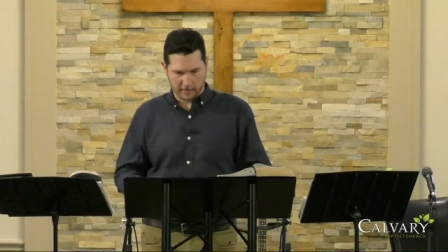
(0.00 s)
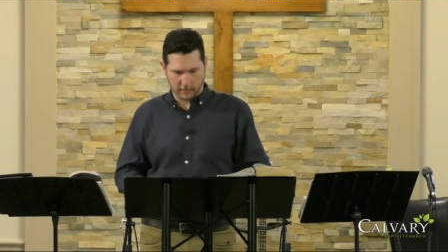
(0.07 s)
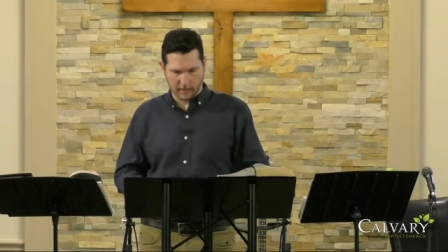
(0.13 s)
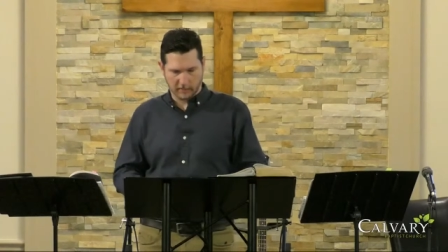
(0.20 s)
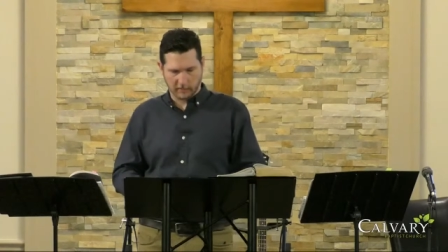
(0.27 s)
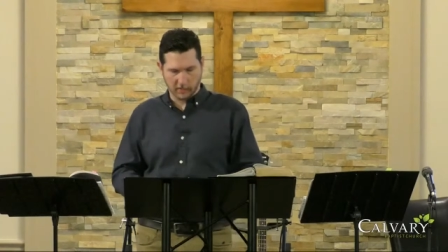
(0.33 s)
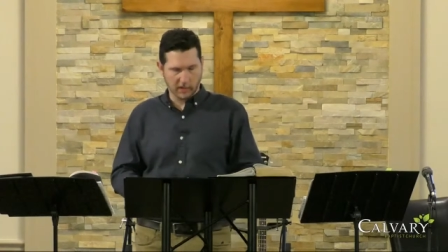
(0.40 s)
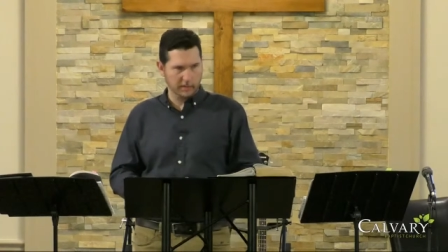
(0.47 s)
And
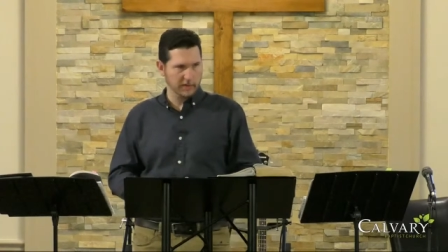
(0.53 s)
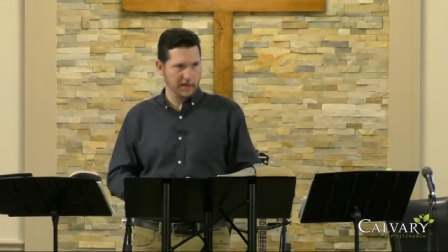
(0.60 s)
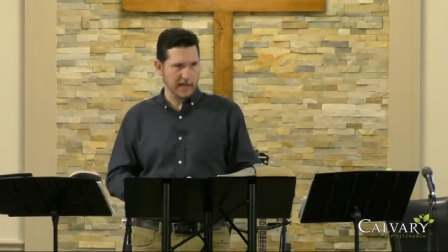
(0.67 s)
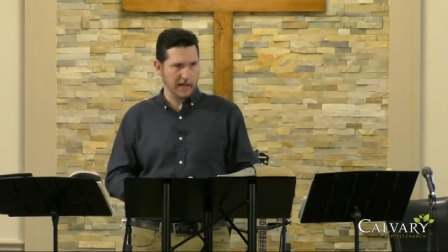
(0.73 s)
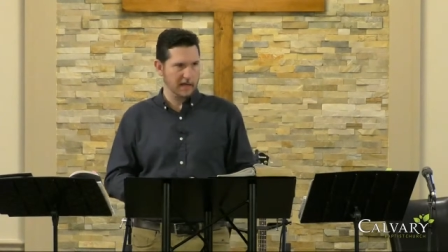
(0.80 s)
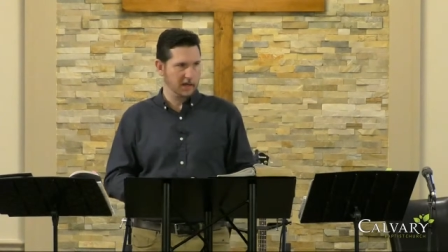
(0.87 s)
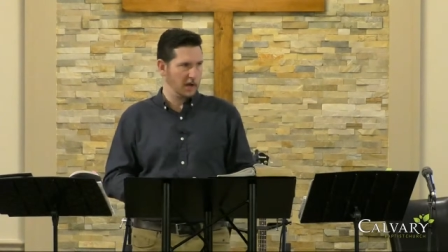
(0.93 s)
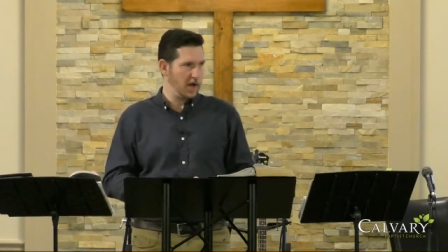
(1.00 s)
we've really
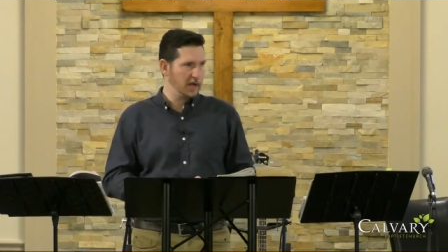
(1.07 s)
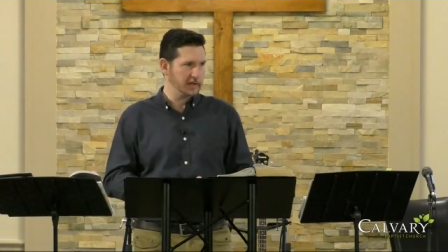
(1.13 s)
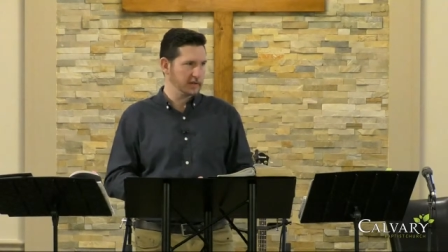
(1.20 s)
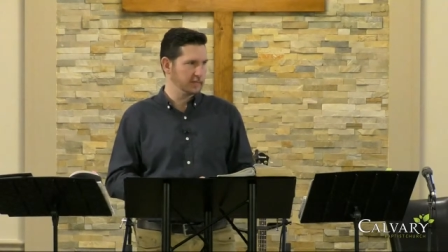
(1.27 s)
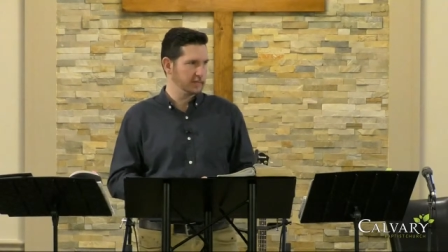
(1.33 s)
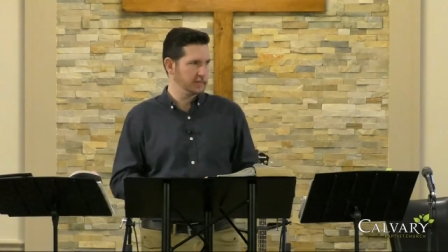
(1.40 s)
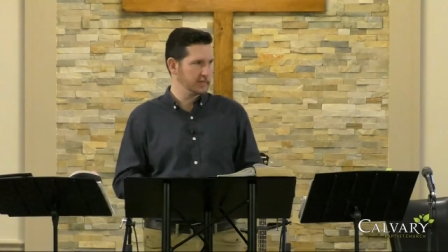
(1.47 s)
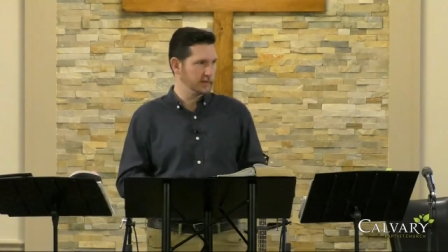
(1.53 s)
taken on
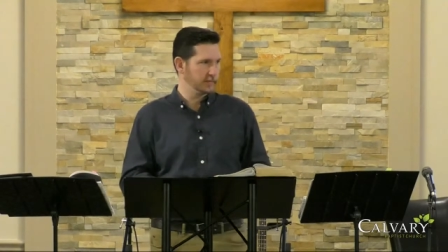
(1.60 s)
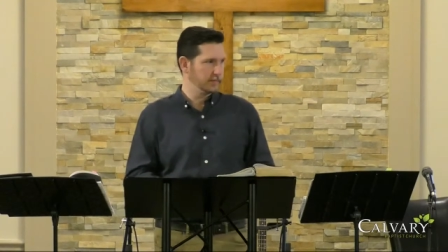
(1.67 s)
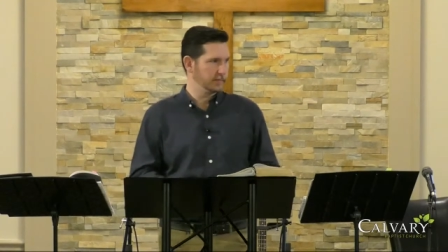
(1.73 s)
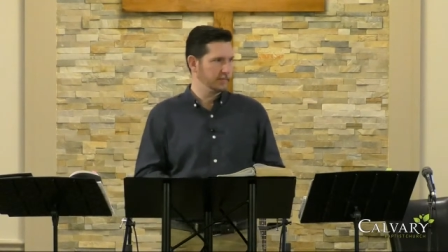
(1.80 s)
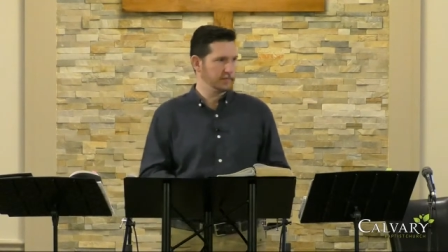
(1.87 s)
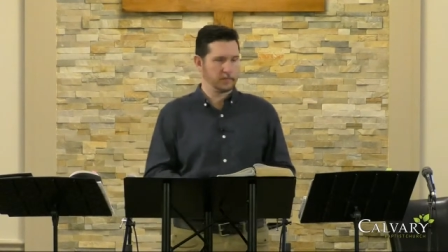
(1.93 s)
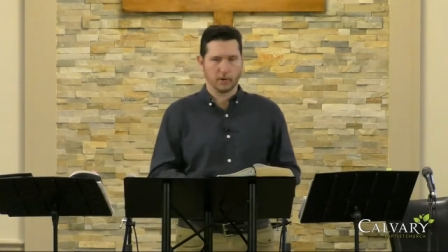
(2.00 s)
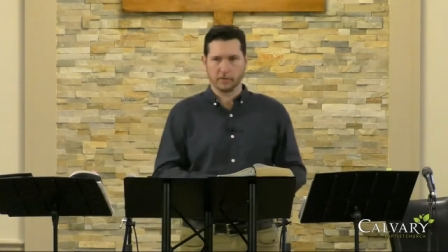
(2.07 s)
some, some
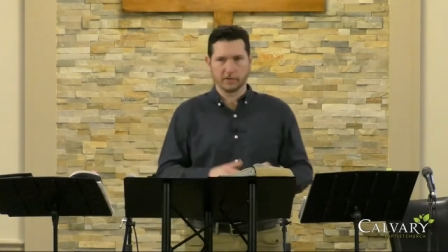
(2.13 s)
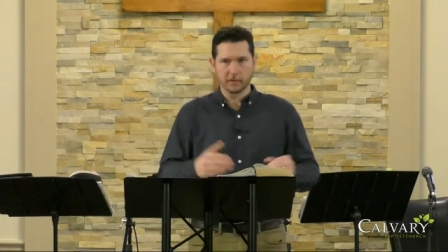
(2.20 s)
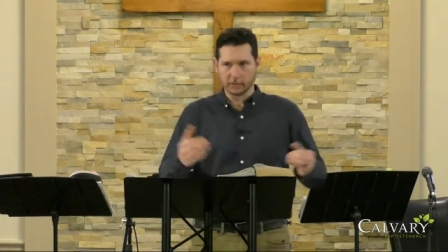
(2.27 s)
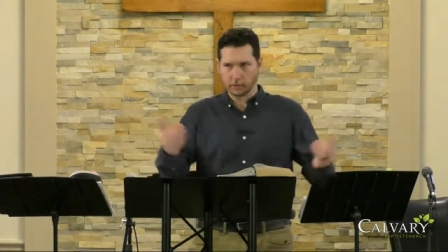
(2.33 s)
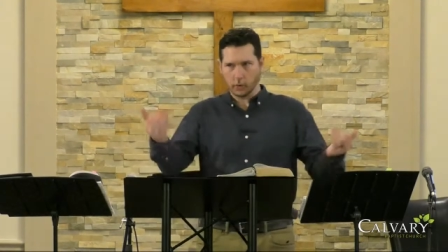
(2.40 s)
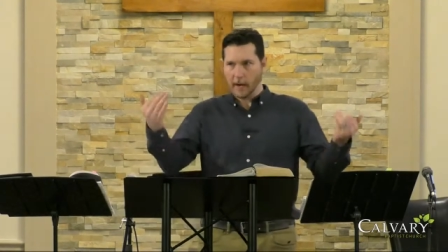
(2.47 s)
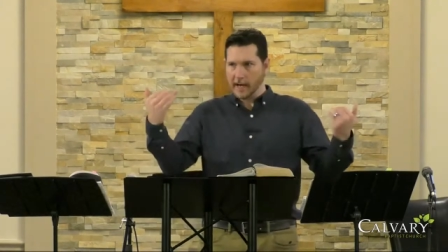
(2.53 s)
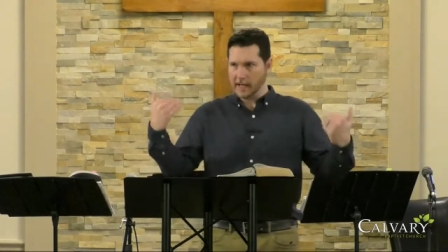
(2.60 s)
personal
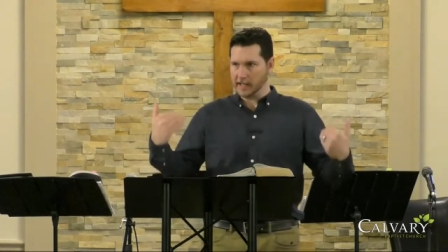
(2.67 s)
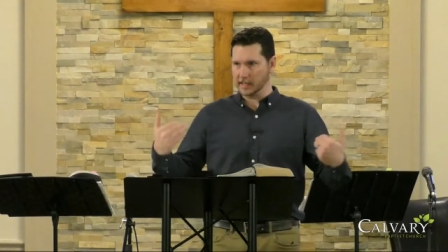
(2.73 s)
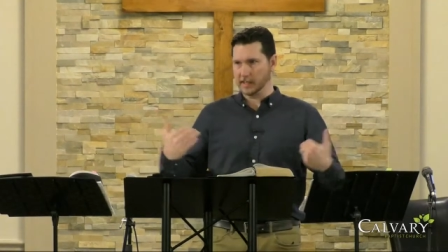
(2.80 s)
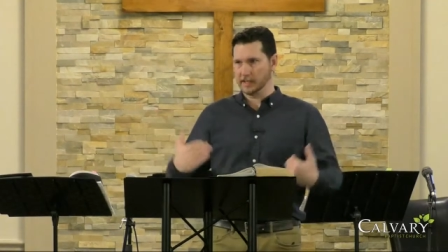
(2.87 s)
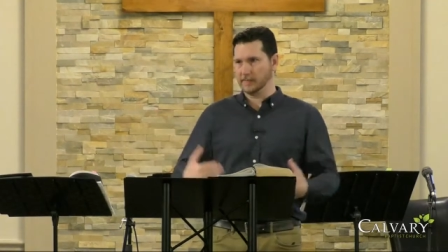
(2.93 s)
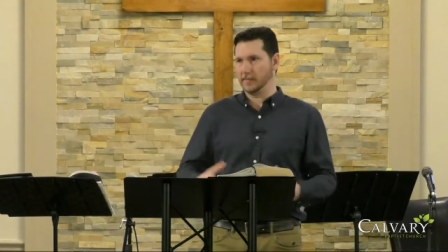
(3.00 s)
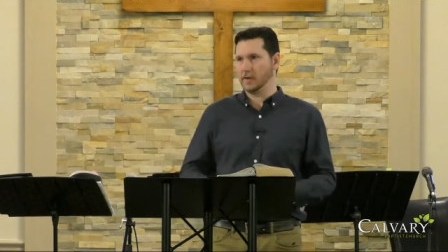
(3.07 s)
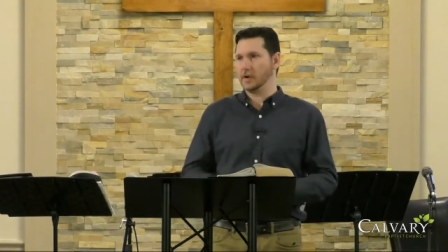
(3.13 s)
training
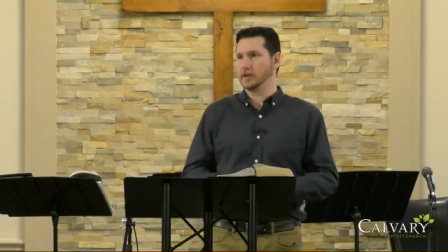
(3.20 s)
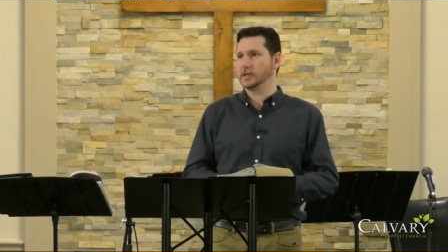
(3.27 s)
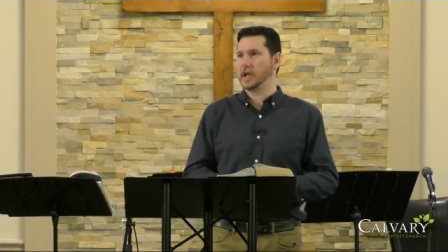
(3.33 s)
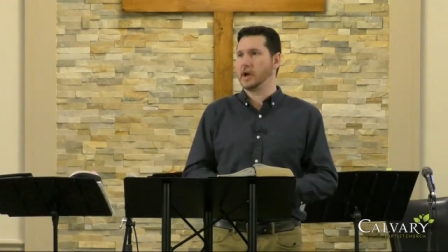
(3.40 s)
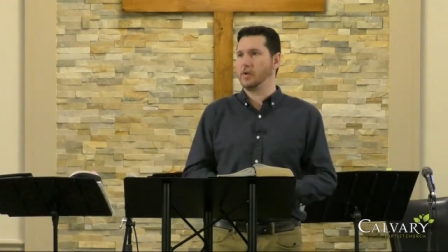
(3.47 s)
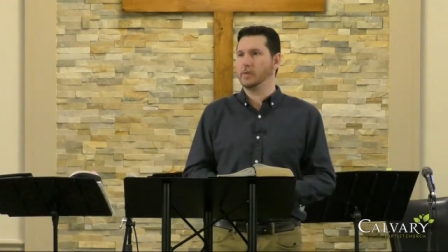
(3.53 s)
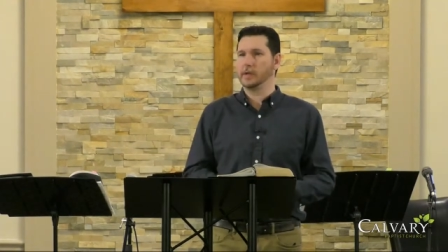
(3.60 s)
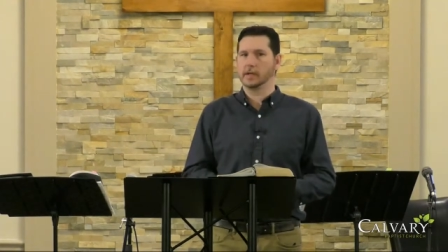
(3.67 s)
as far as
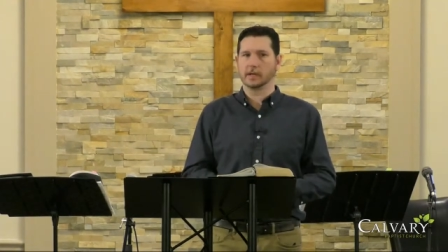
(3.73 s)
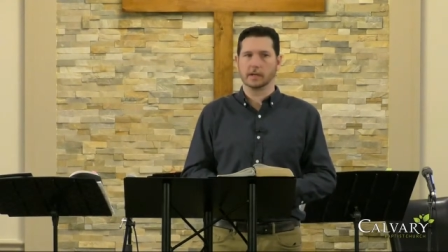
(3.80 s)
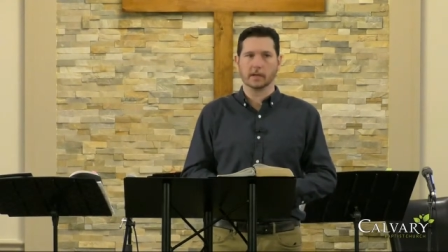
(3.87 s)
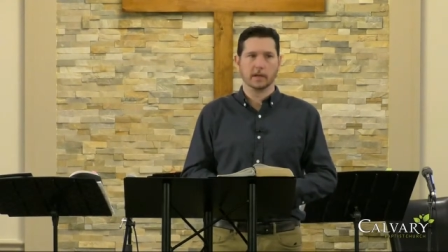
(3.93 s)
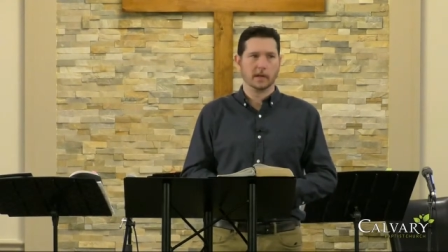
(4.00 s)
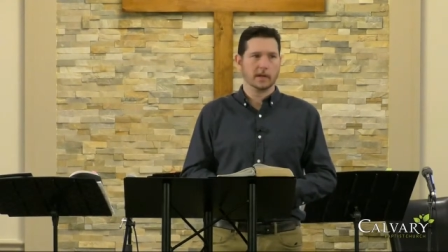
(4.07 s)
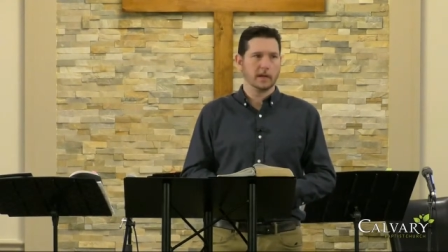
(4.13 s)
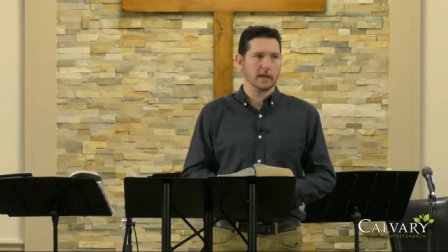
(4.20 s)
how we can
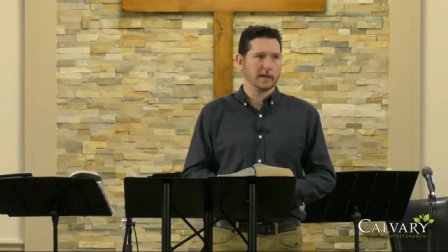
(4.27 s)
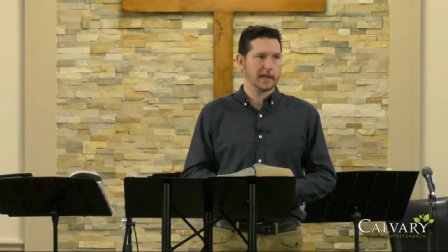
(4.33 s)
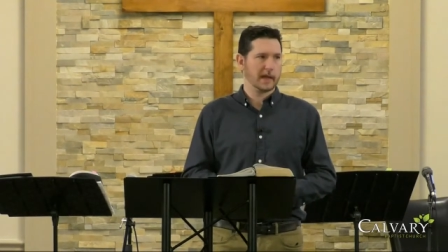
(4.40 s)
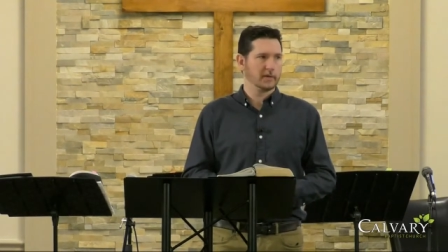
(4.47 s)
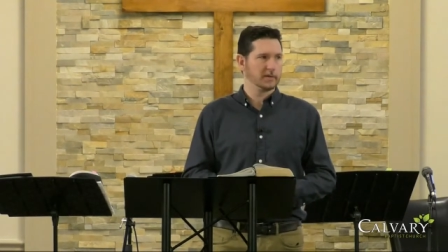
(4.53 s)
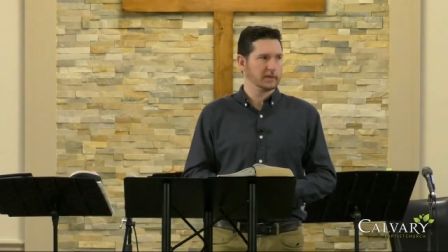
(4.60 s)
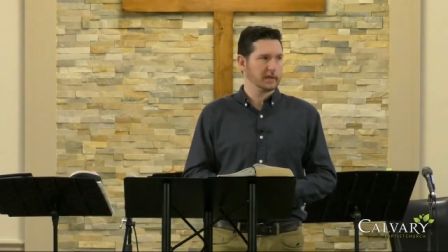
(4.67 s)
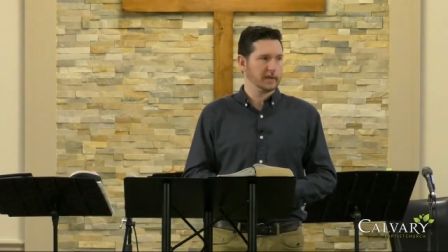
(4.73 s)
uh,
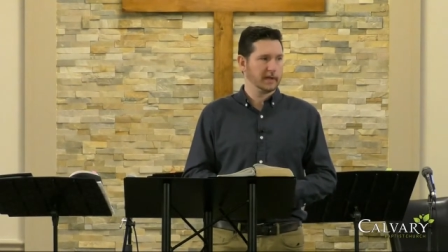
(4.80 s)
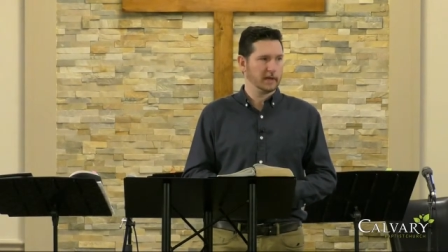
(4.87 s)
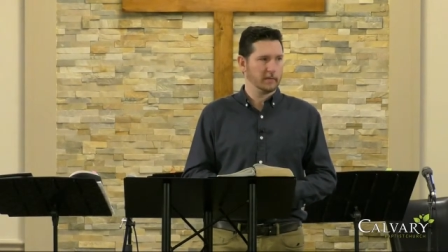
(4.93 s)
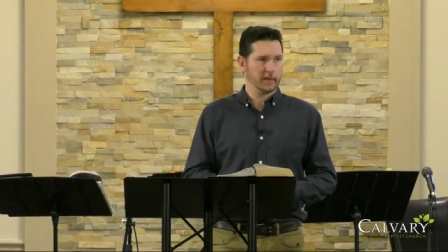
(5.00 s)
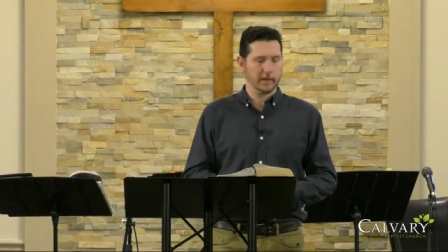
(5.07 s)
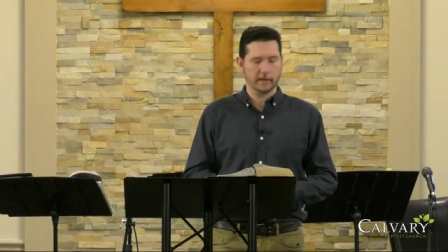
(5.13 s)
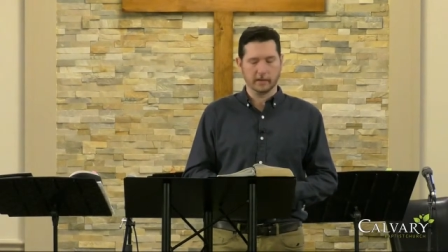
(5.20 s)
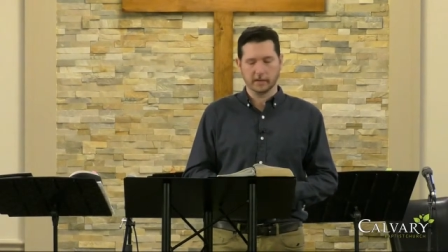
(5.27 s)
counsel and
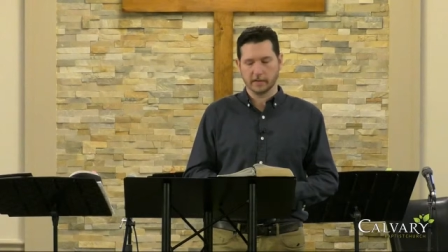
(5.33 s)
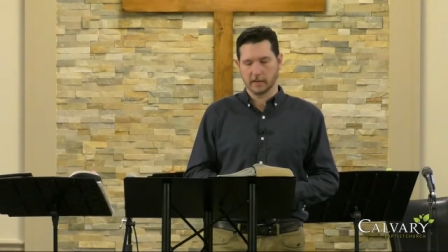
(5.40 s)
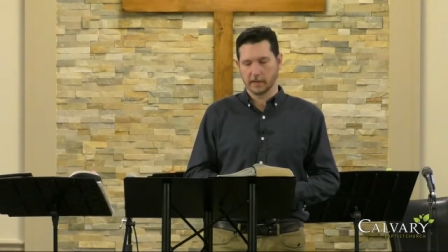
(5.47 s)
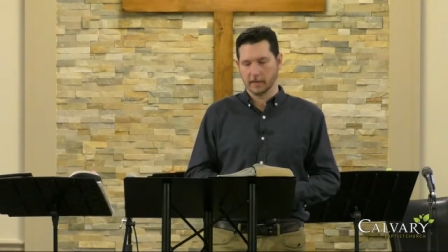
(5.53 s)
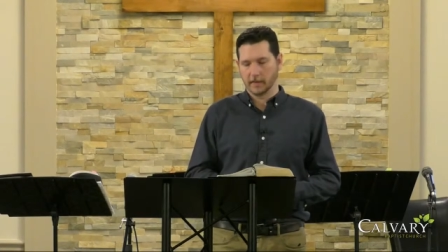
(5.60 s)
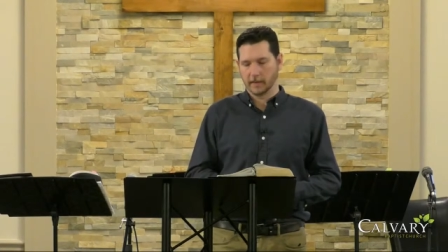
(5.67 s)
help others.